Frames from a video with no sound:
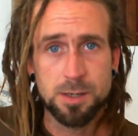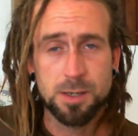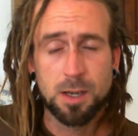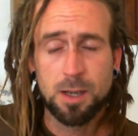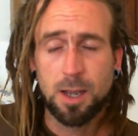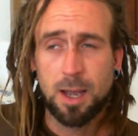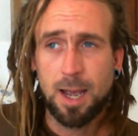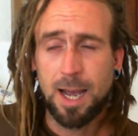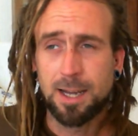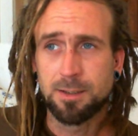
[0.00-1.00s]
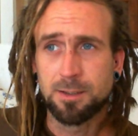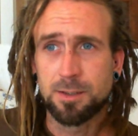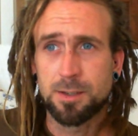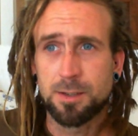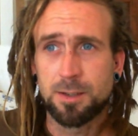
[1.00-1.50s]
and this
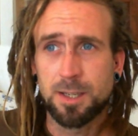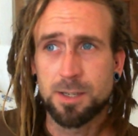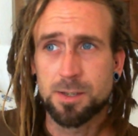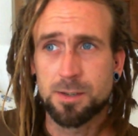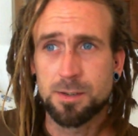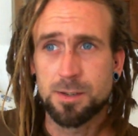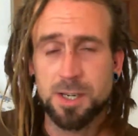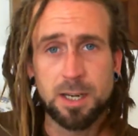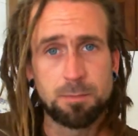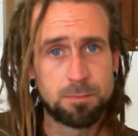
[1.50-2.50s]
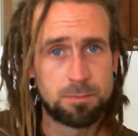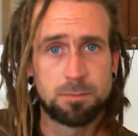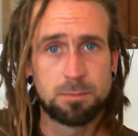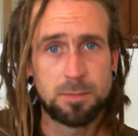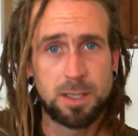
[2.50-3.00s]
same
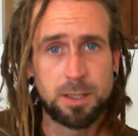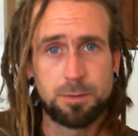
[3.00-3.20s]
individual